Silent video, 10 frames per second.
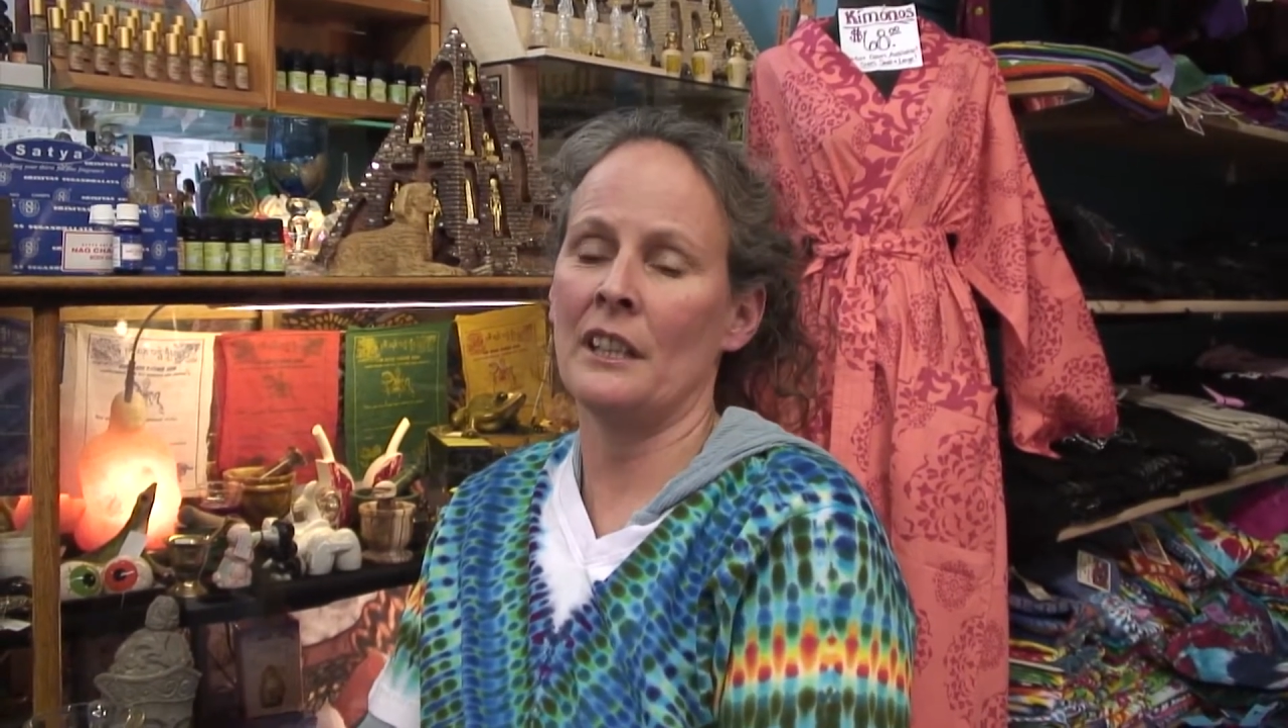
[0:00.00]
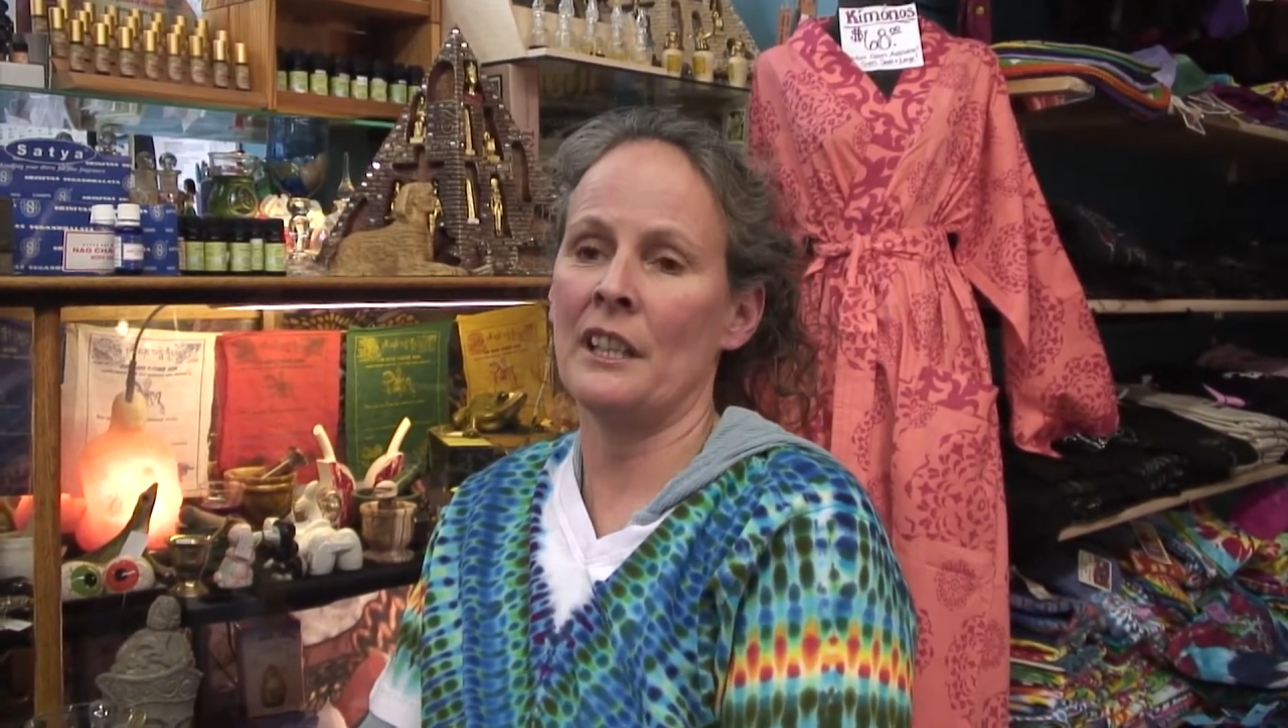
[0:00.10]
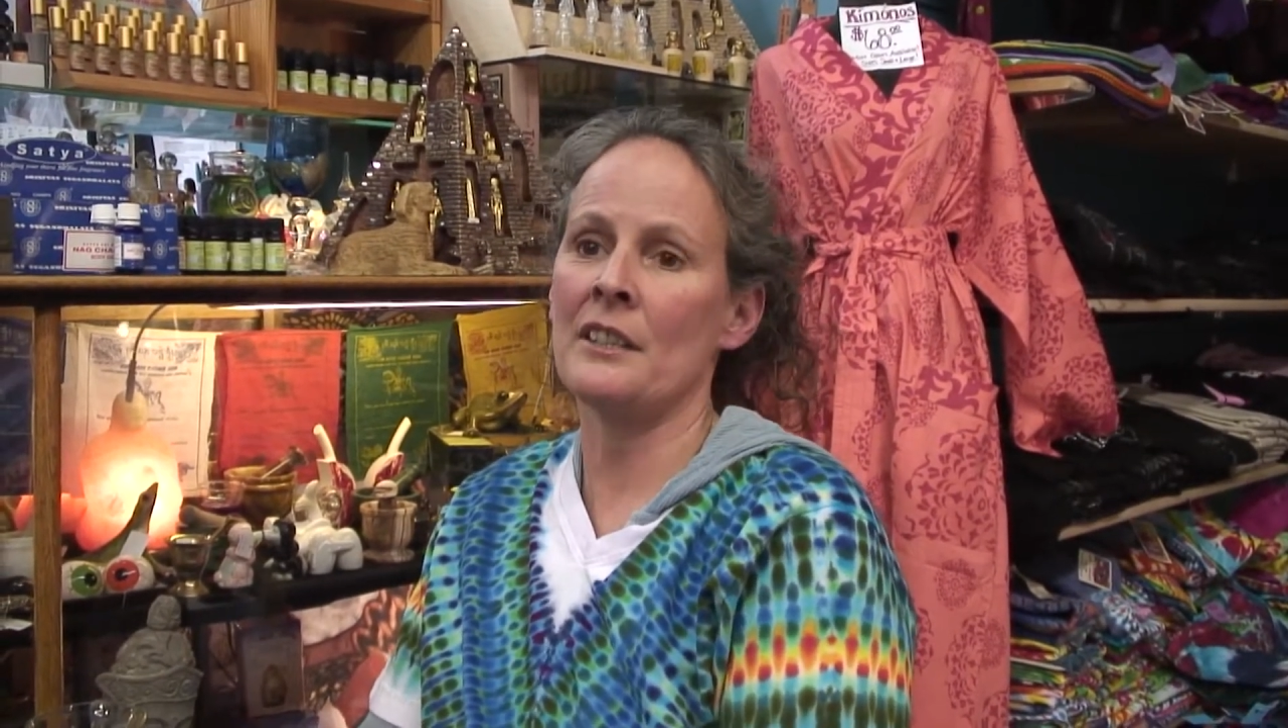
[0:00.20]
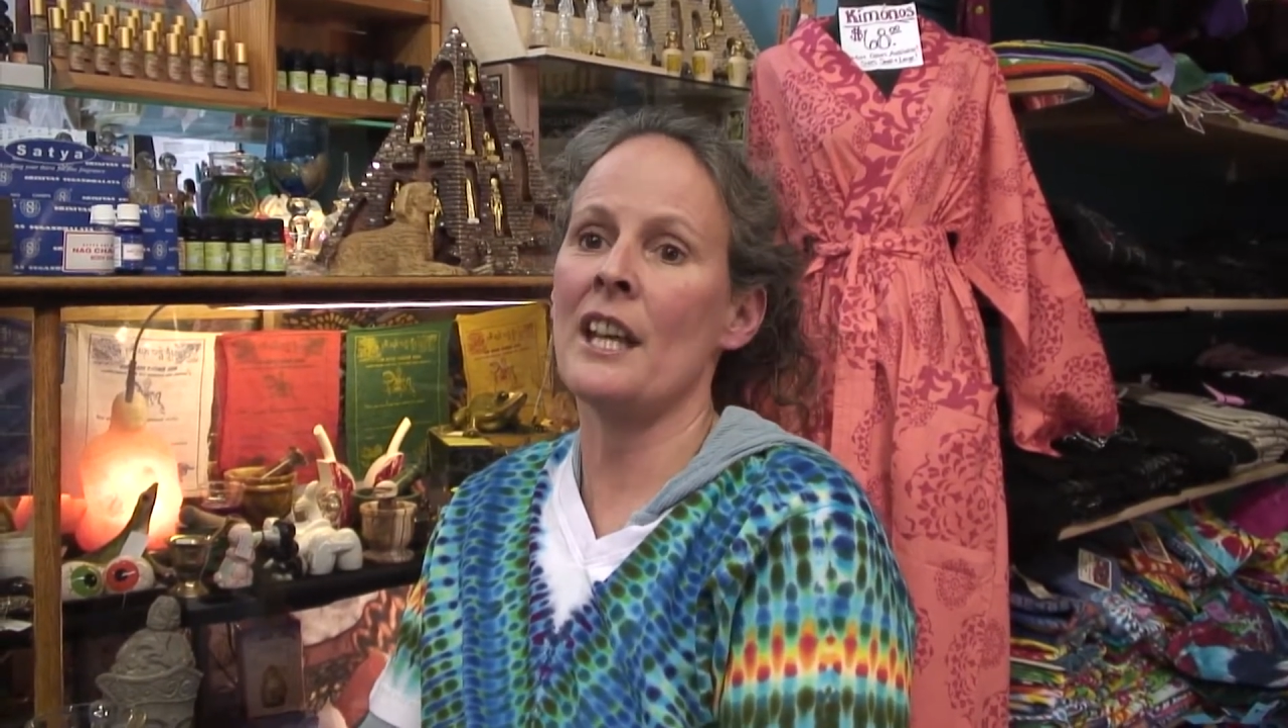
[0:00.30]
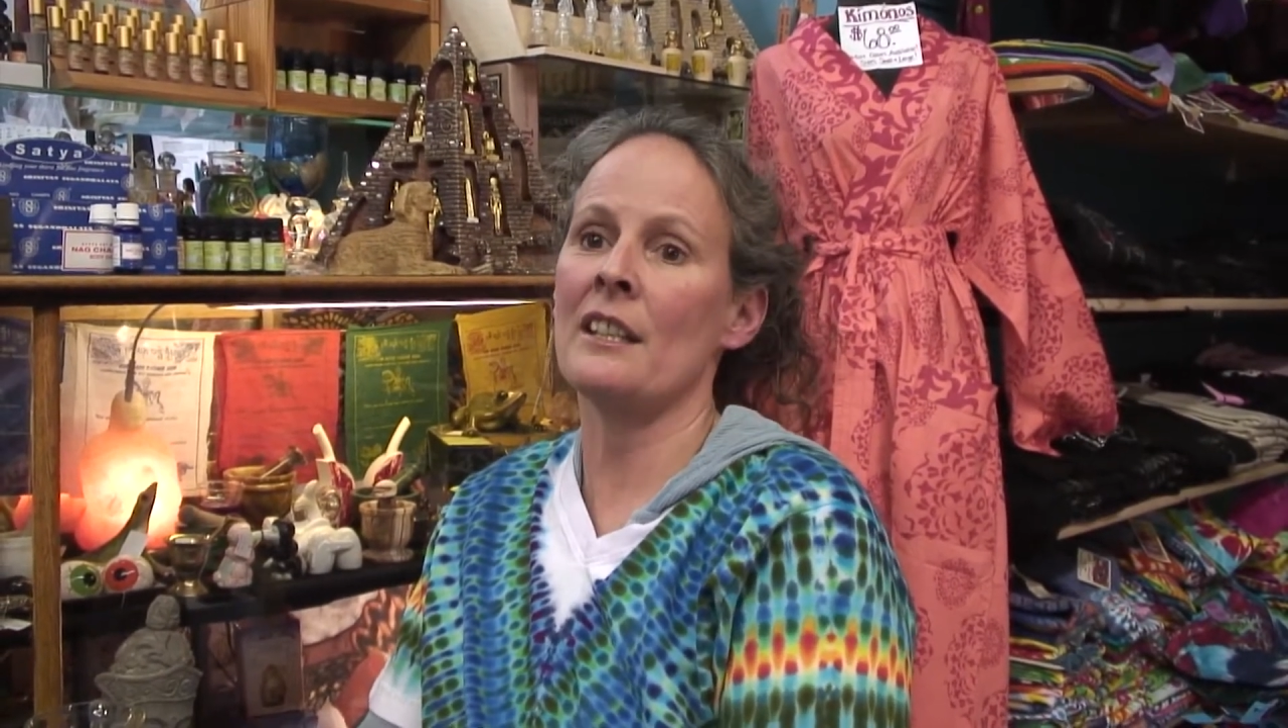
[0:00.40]

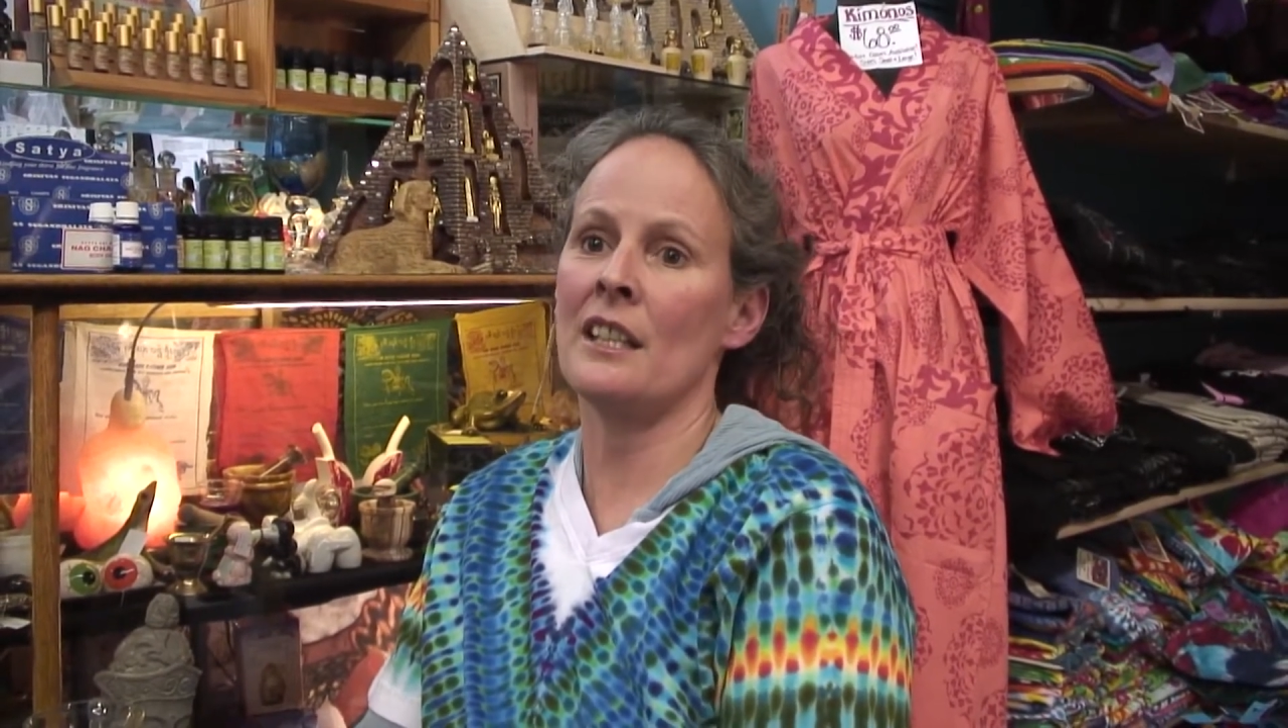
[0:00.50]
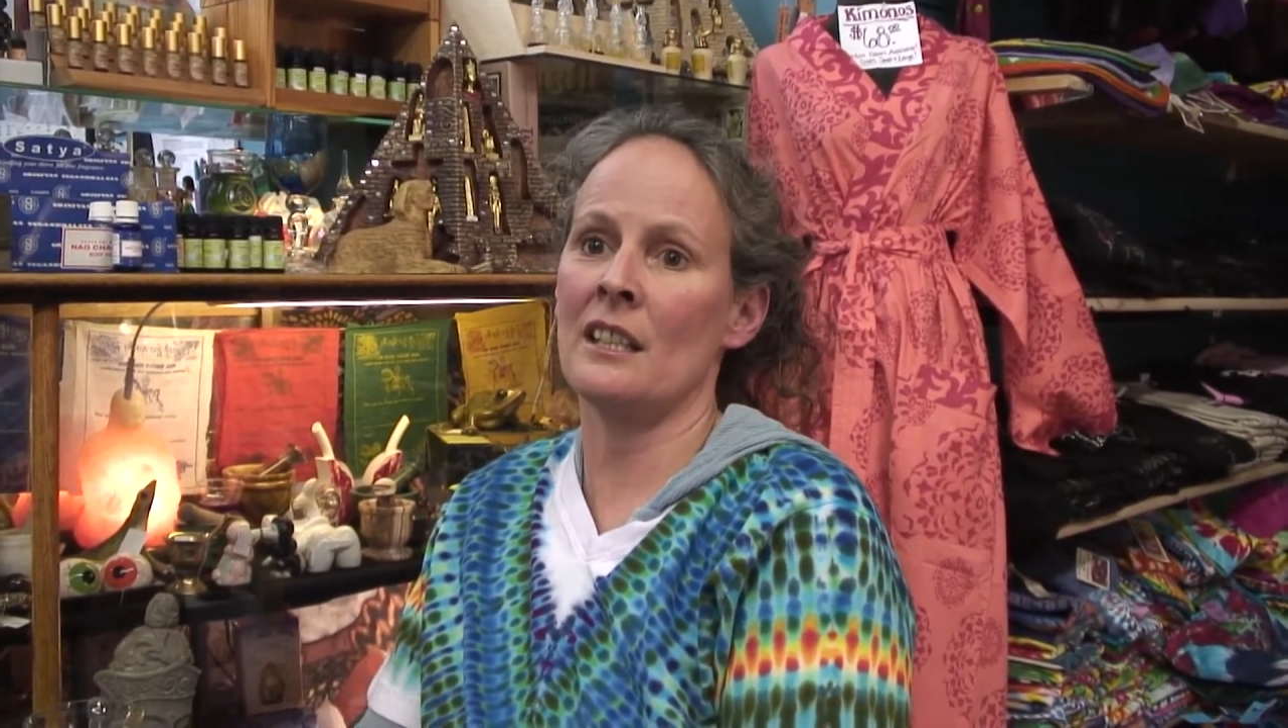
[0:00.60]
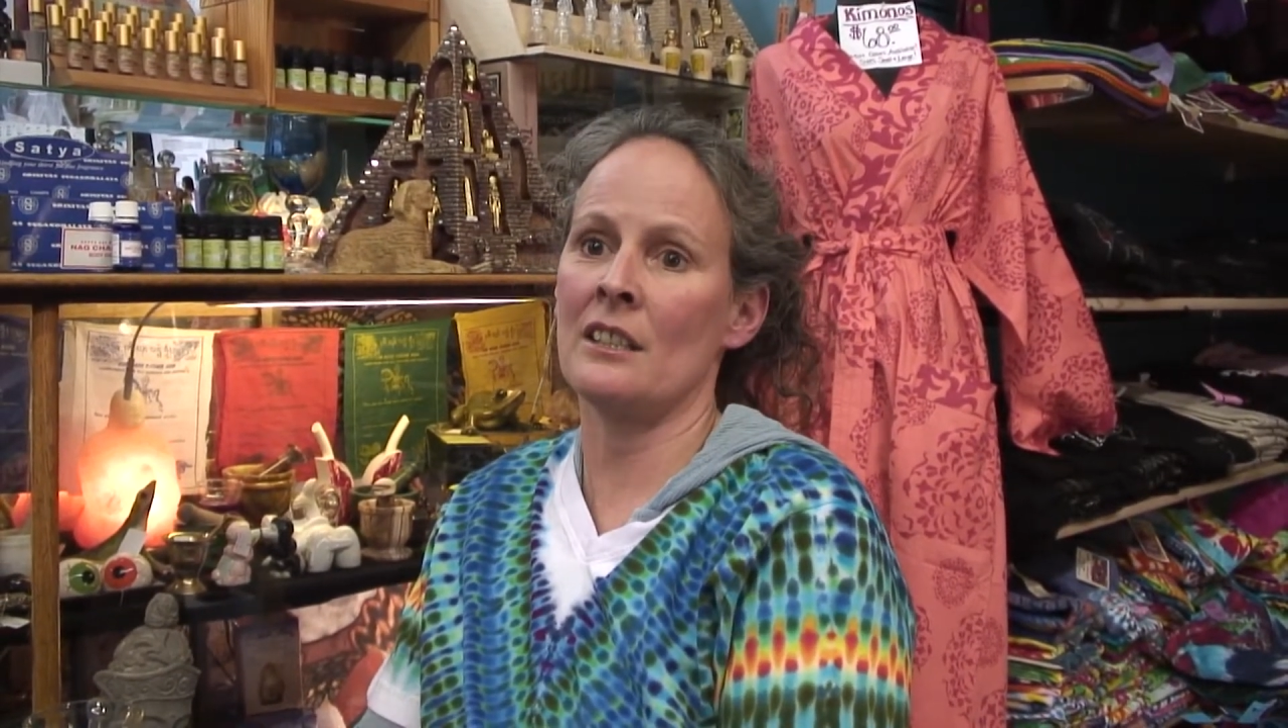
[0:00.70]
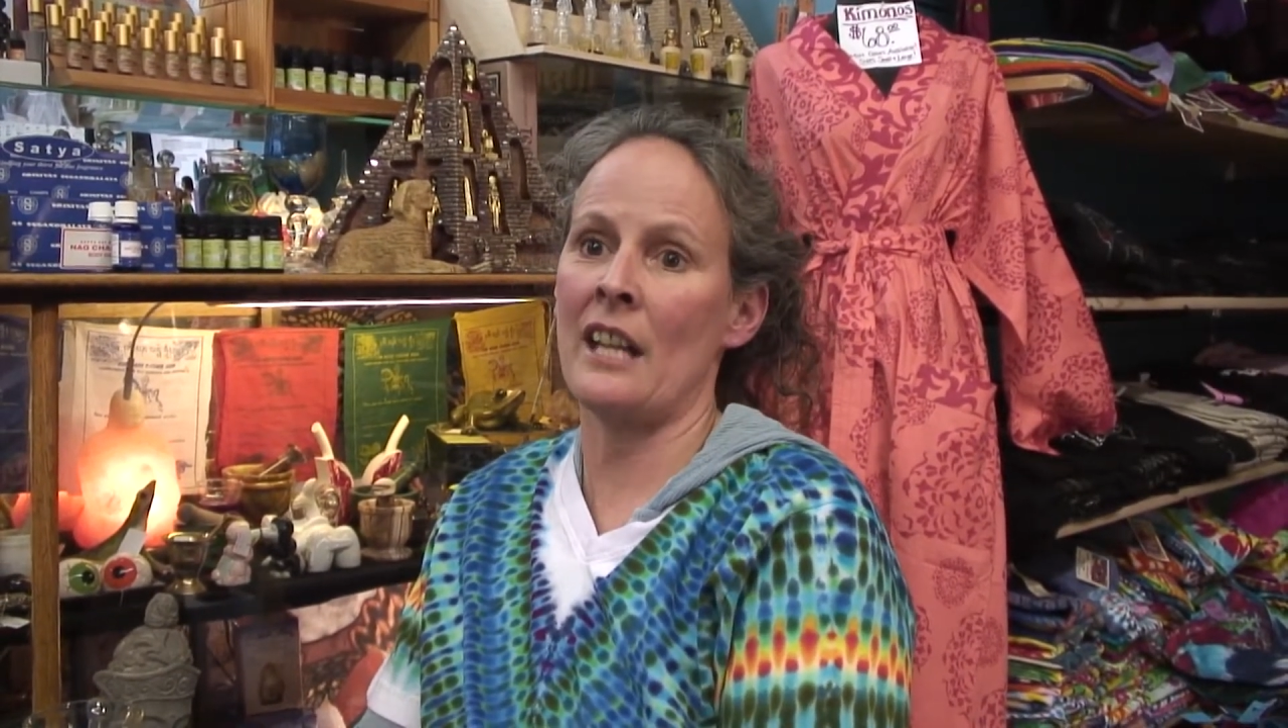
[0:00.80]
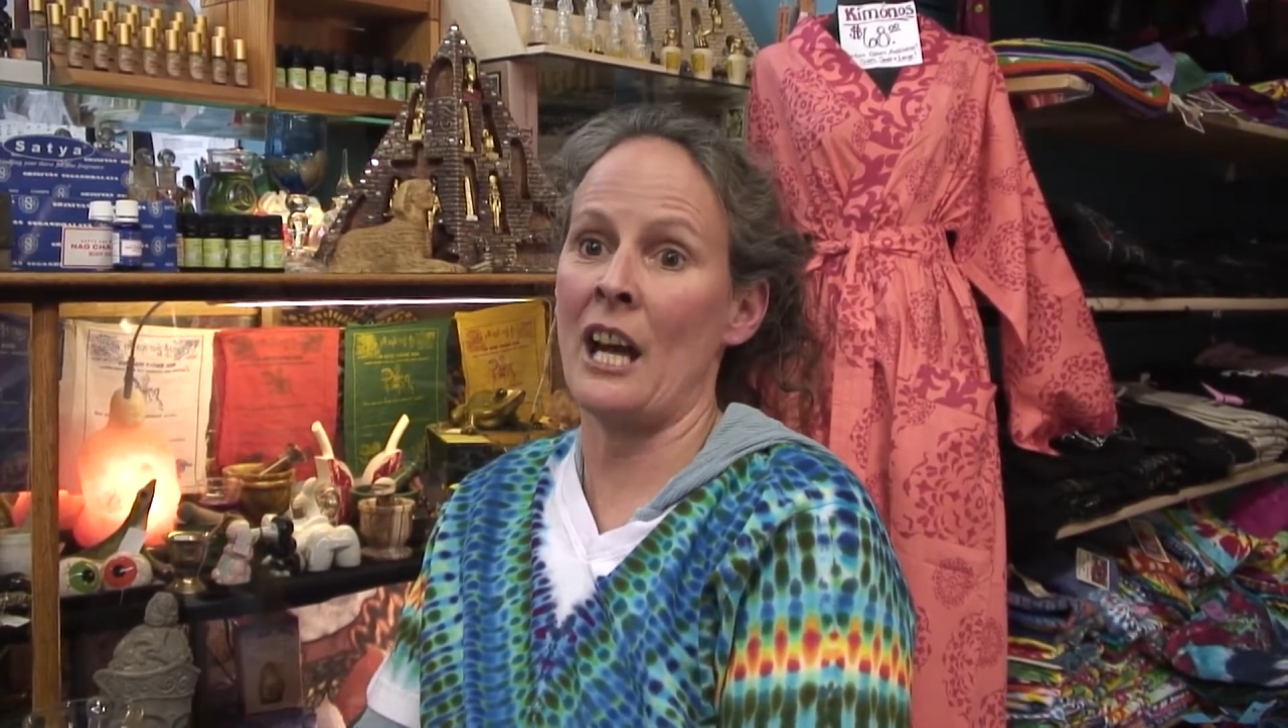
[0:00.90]
And then in